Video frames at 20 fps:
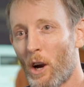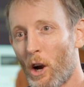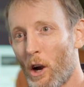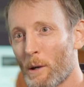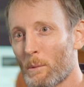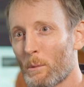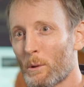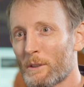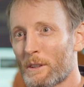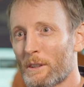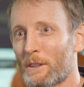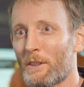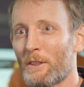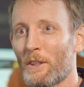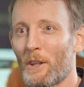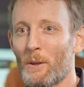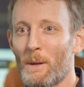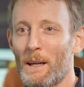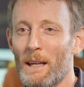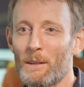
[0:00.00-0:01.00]
I wanted to
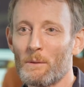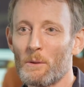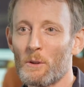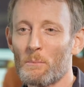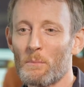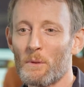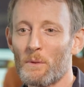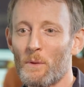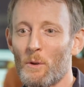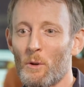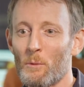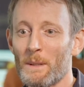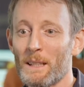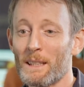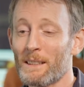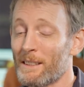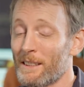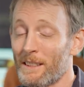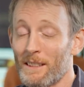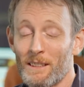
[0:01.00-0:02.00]
know how it was
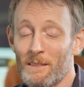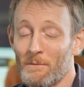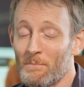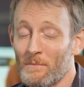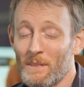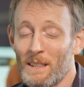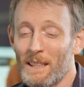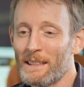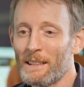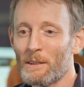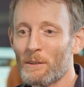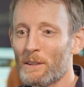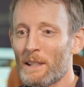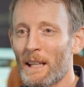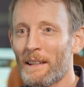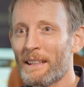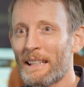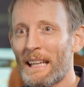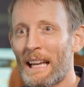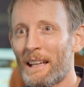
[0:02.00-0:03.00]
performing, and there was
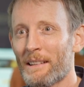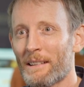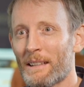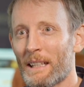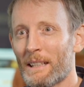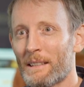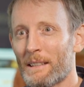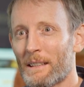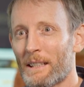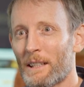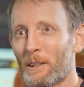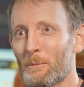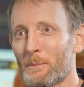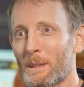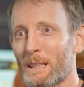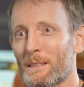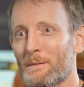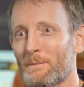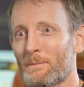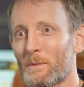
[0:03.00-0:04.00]
nothing out there to tell
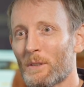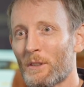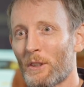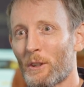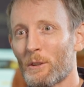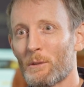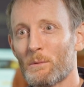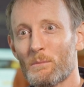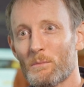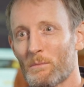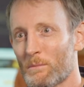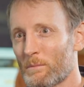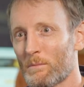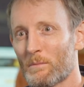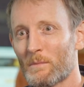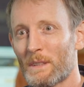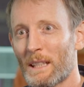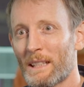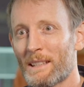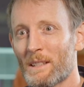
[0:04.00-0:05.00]
me. So
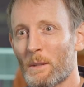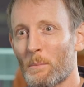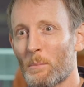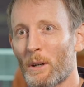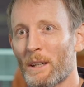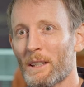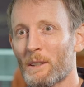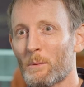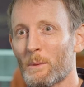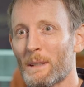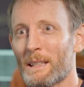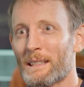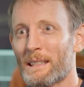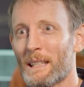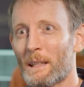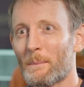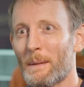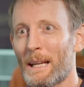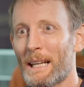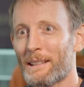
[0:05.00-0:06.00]
that's the product we
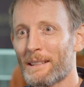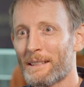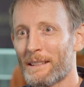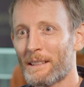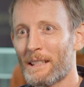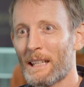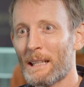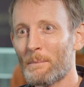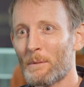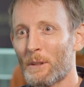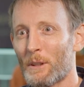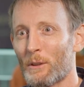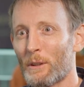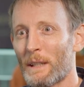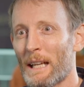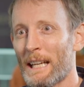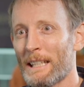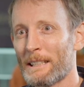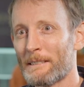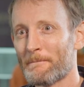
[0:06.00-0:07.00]
set about as a team to
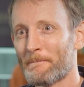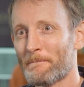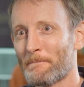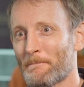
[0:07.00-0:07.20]
create.